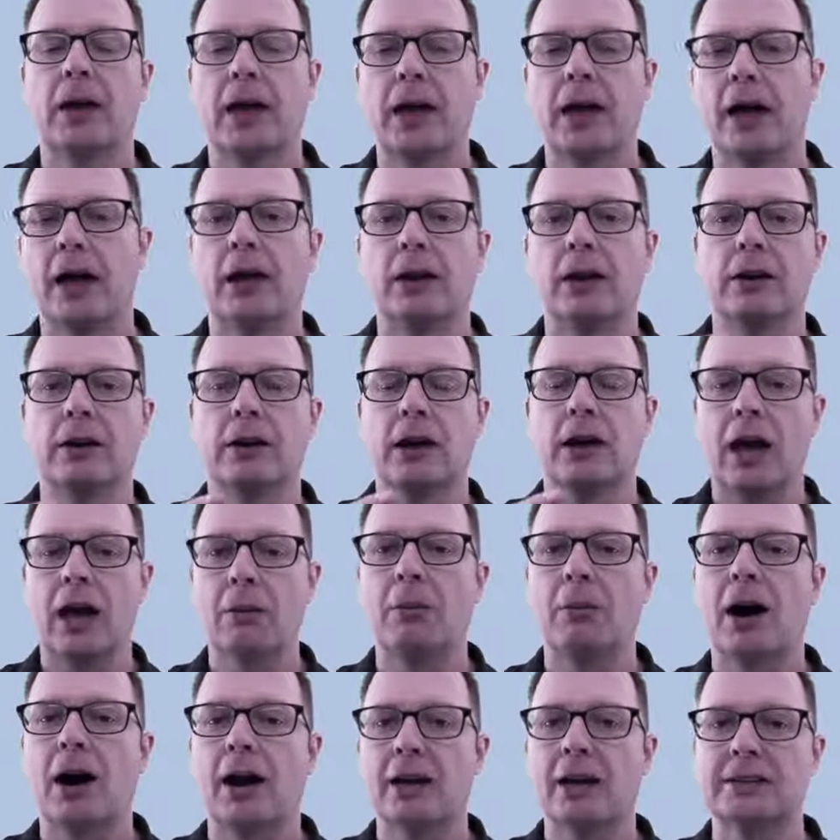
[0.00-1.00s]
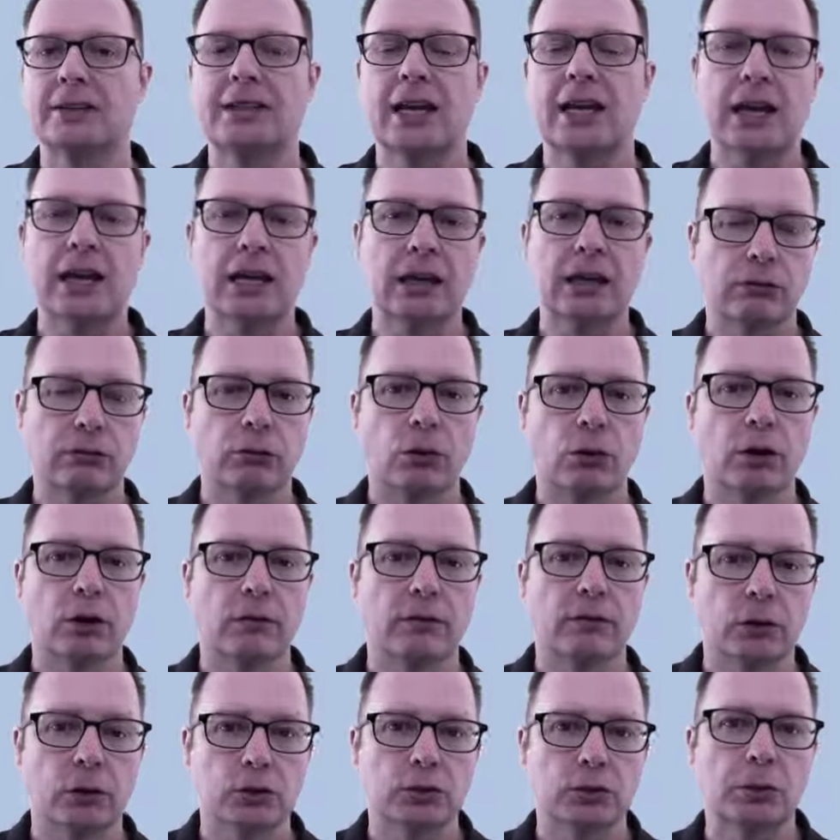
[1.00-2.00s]
and am I staying in
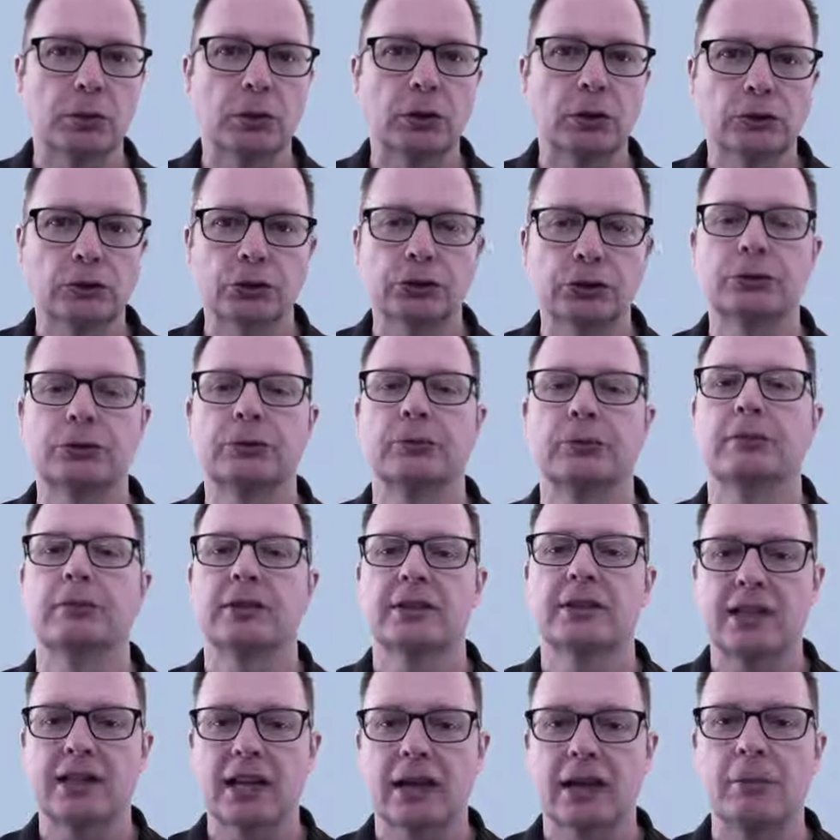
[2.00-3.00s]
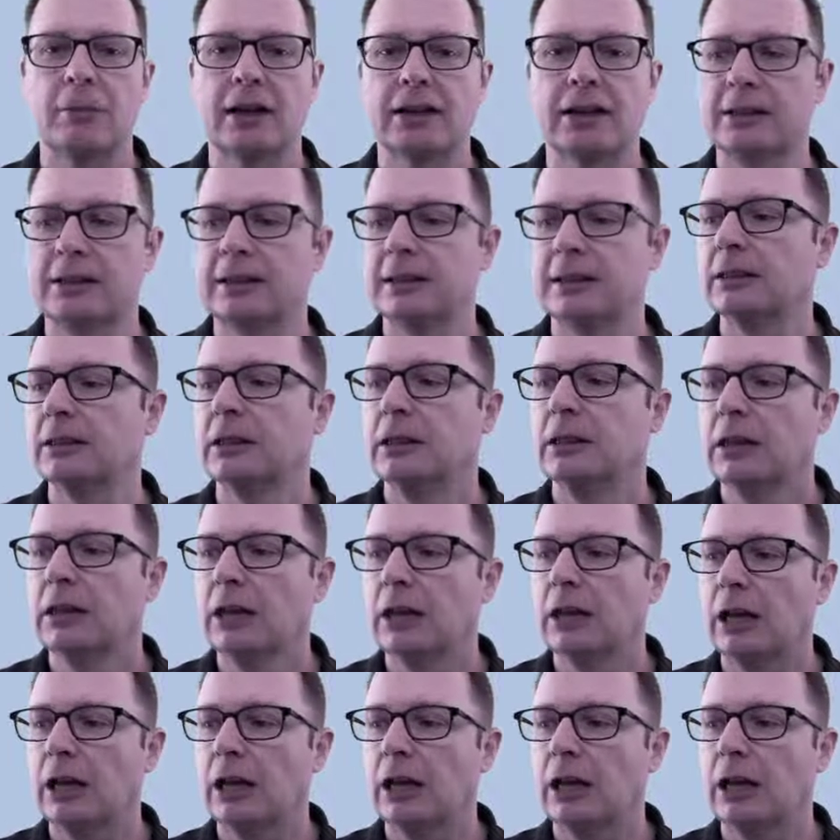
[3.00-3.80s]
front of those builders? Same idea.